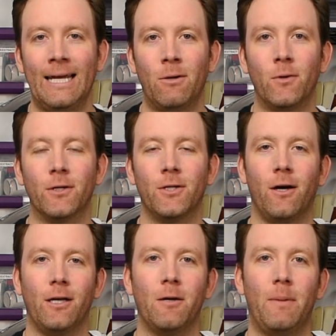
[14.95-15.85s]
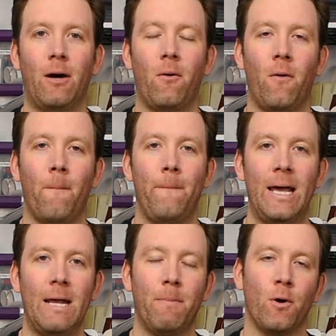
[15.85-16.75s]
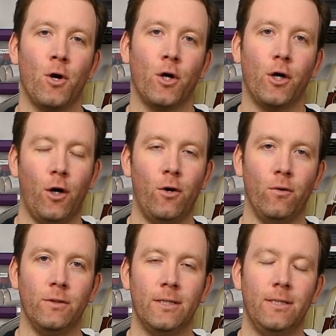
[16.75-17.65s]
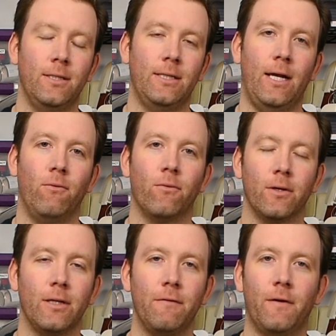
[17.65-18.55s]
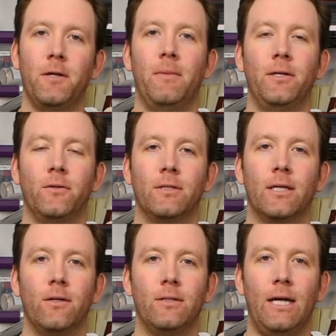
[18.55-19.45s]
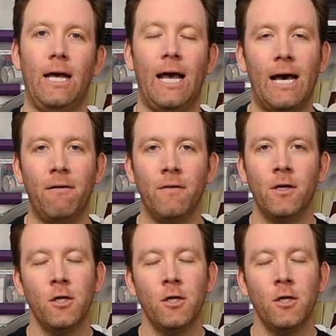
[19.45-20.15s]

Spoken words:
We are talking about paper cones. This is a really fundamental skill to have,